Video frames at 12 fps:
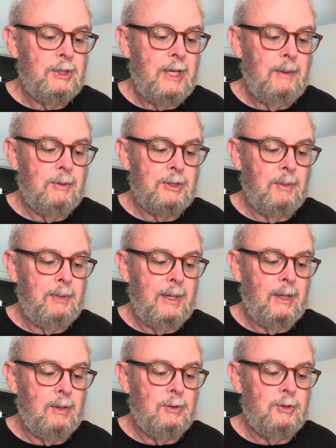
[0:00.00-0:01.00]
Cables on
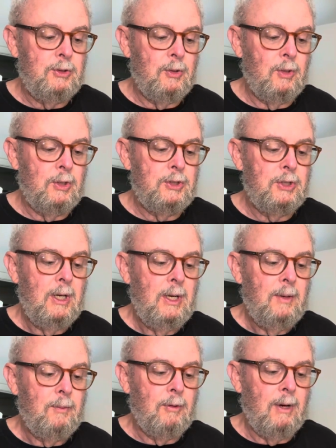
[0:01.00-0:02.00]
piano, George
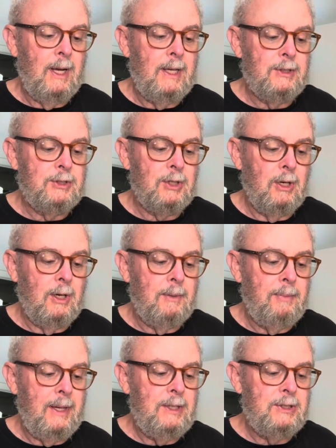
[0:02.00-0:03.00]
Mraz on
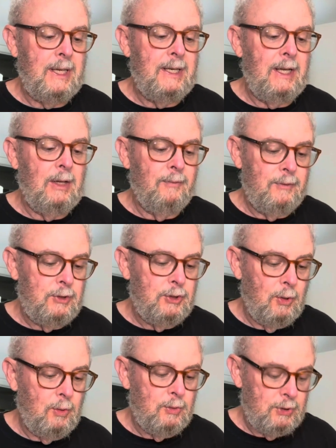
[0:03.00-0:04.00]
bass, and Elvin
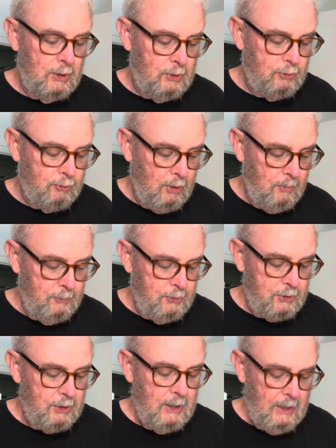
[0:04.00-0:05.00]
Jones on drums.